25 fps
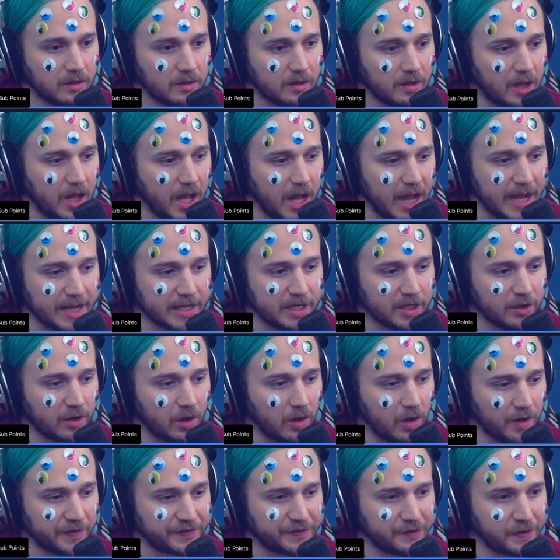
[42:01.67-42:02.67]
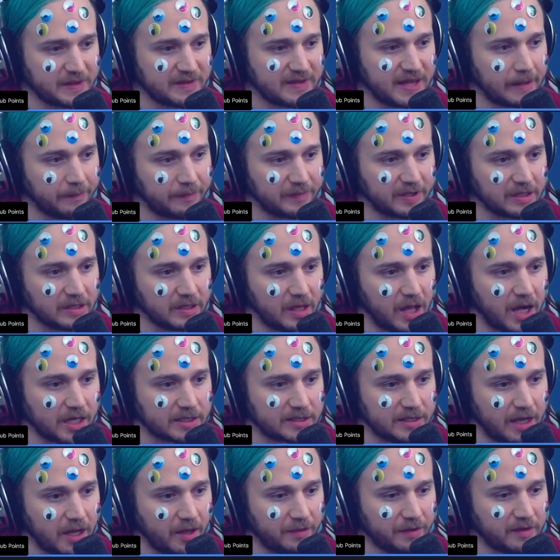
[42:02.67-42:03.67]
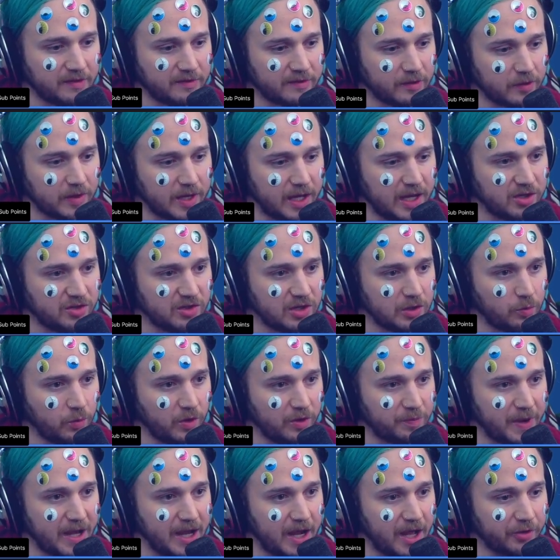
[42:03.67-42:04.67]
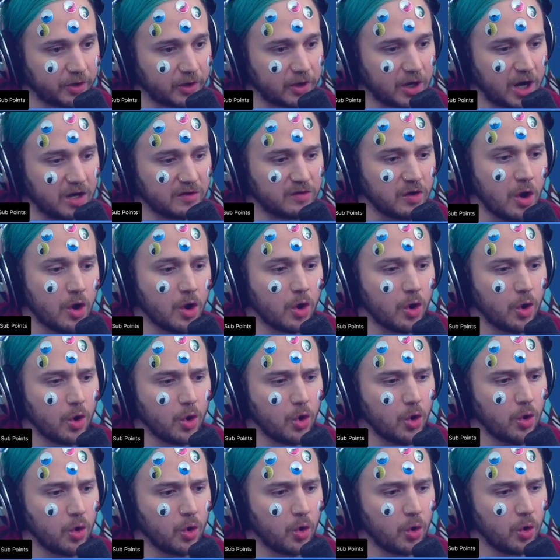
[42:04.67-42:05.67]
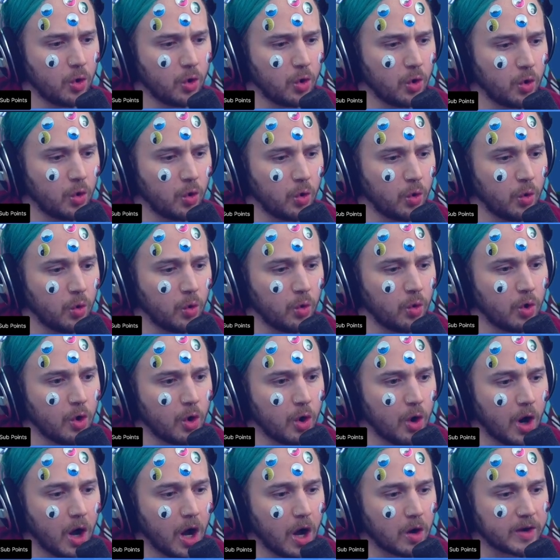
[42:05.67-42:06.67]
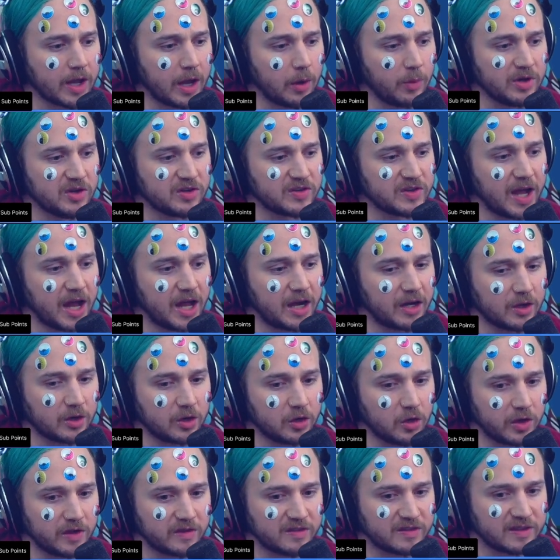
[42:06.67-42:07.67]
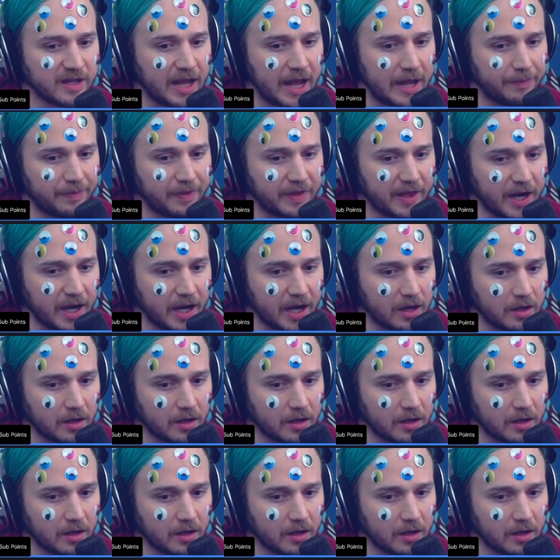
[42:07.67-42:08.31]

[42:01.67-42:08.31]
I could also attempt to lock down this location with my other cards. Ooh. Okay, we just got a good snipe there.